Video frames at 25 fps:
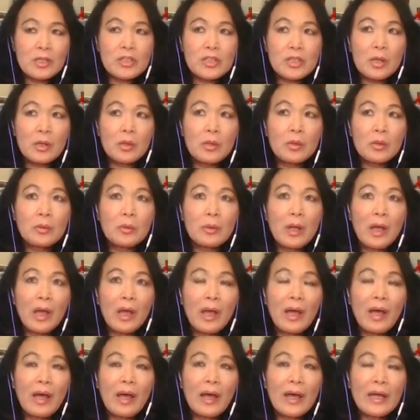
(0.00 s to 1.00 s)
So
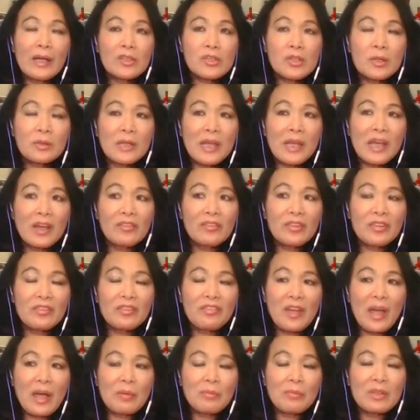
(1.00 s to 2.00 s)
I took care of the
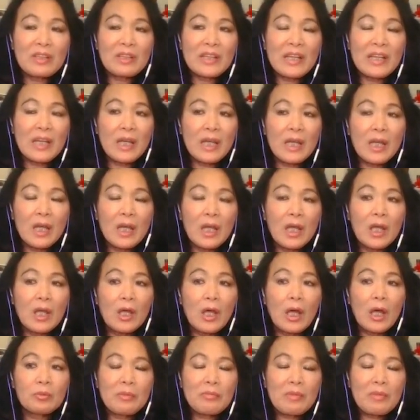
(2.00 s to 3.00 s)
family
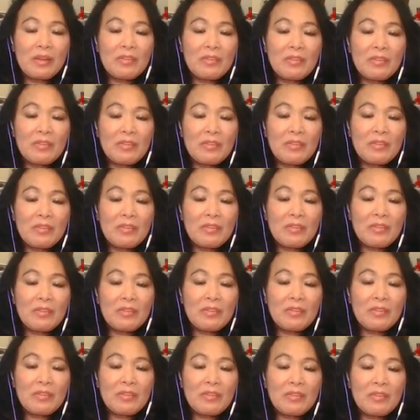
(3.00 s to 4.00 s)
when my
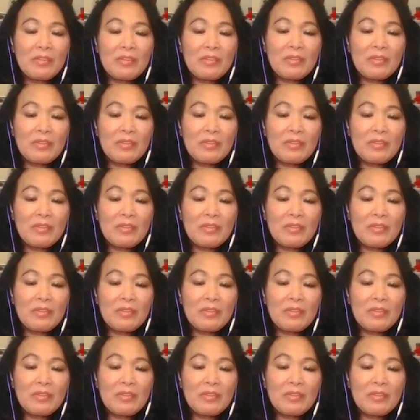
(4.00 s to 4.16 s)
jail.